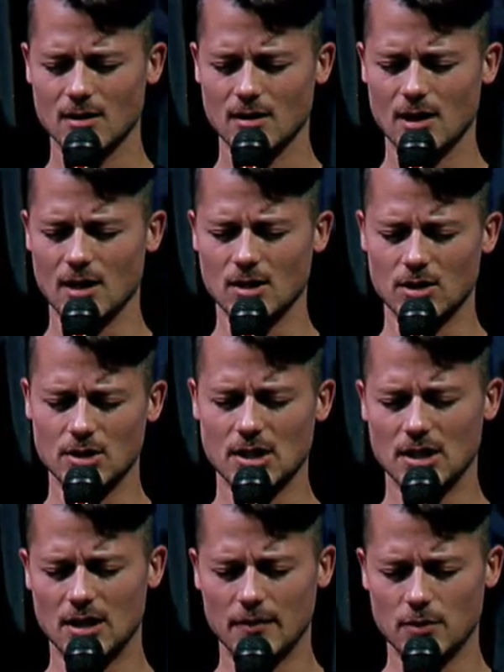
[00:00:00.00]
and learn to
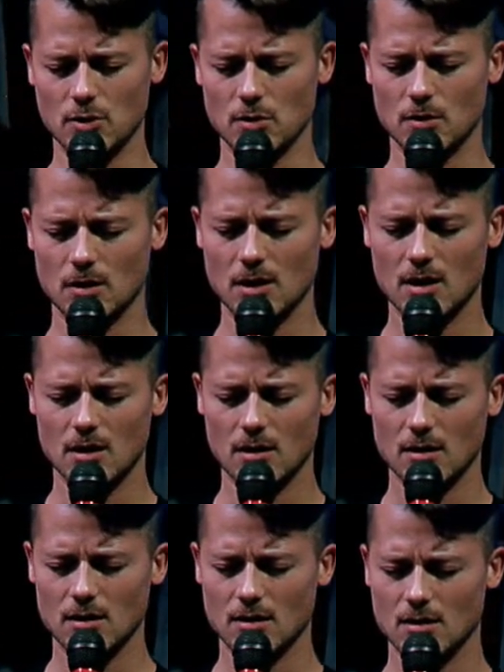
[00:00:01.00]
love you,
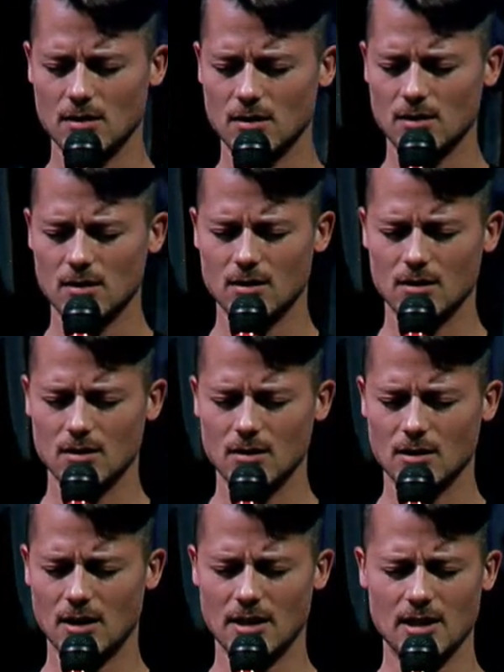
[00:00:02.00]

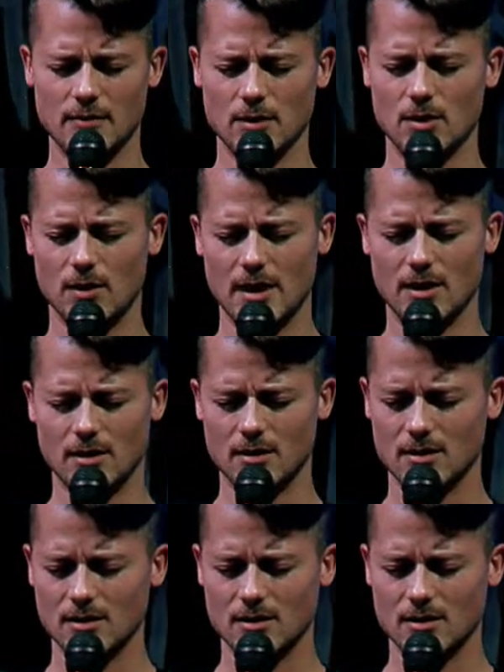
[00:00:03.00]
God, even greater.